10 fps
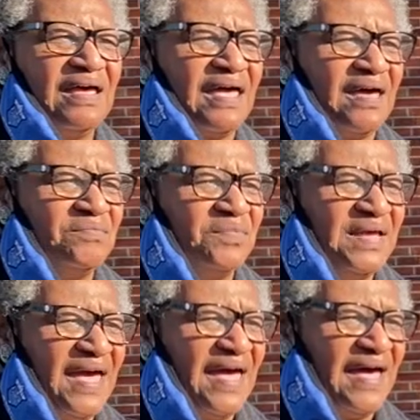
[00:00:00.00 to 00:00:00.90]
And
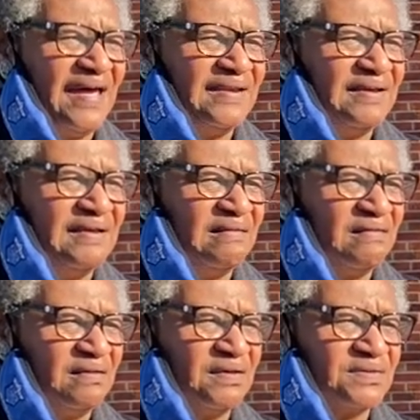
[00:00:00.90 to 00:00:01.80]
we had
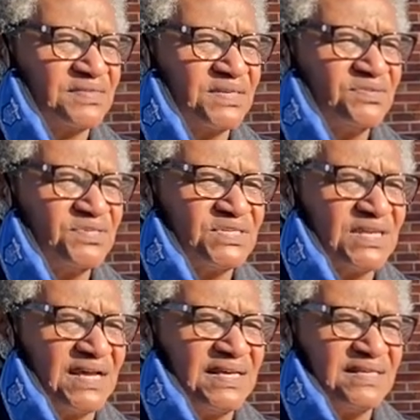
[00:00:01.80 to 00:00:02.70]
social
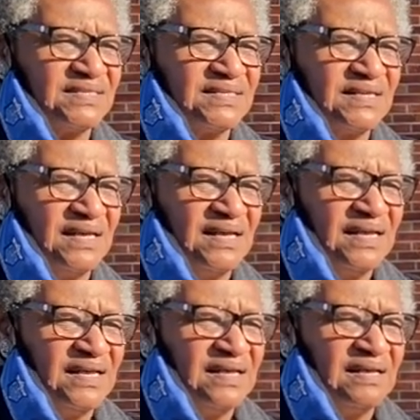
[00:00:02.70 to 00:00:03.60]
studies
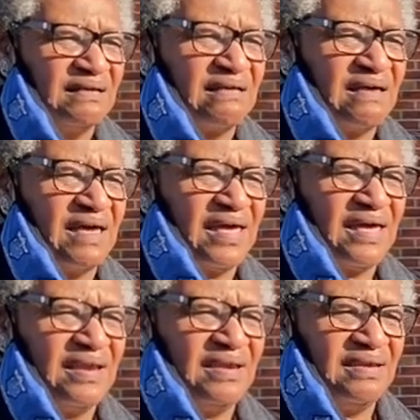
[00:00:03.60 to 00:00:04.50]

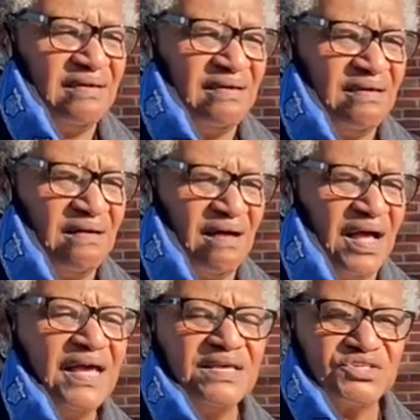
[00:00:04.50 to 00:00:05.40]
and
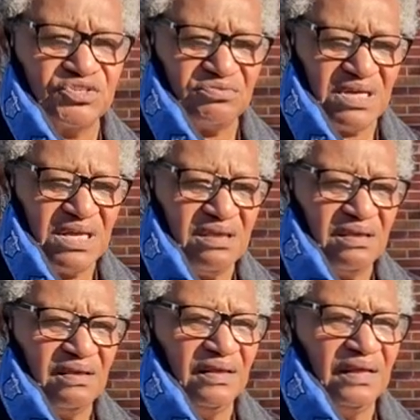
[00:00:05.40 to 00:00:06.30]
history,
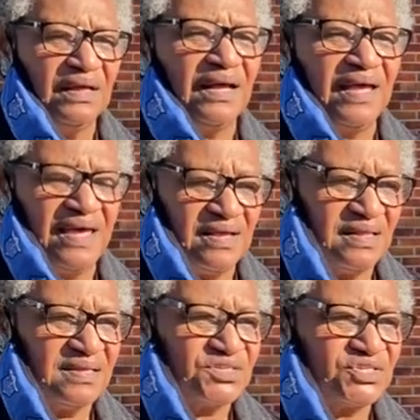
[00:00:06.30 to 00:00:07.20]

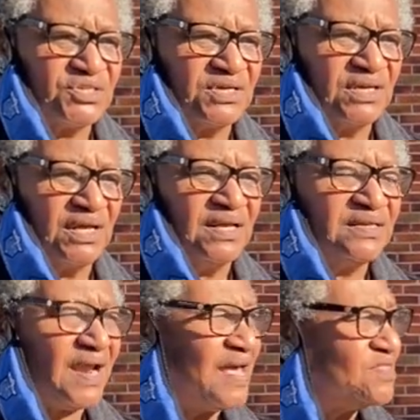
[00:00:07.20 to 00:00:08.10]
English.
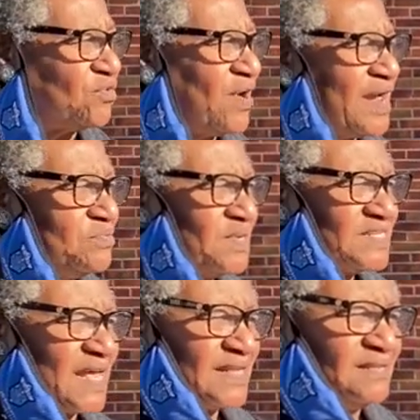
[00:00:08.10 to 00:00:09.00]
9th grade was
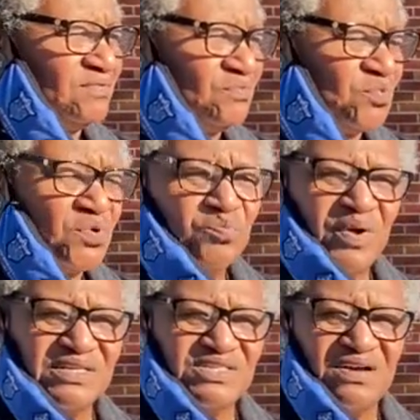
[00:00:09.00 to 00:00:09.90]
that room
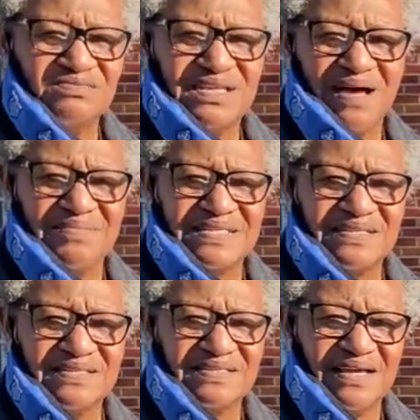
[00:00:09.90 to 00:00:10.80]
where Joan
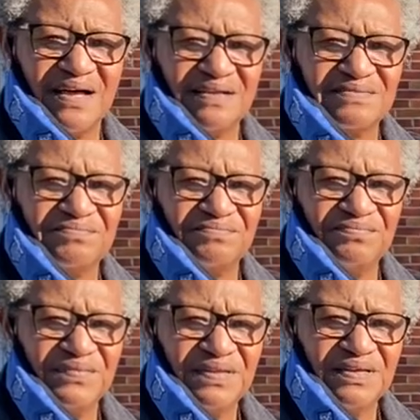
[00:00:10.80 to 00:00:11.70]
Thomas's
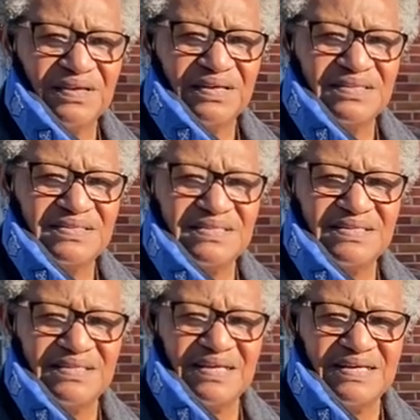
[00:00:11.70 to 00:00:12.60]

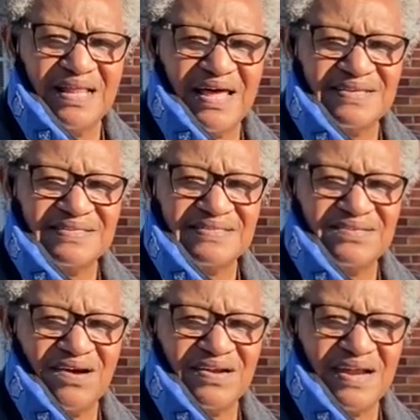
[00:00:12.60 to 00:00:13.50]
CCD classes
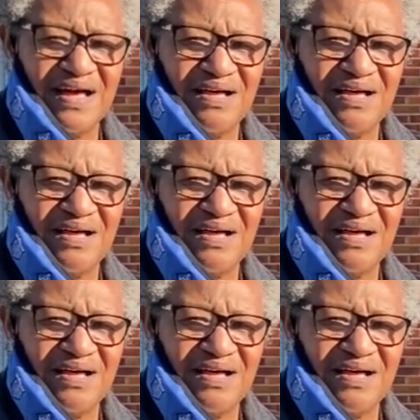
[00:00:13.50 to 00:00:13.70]
are now,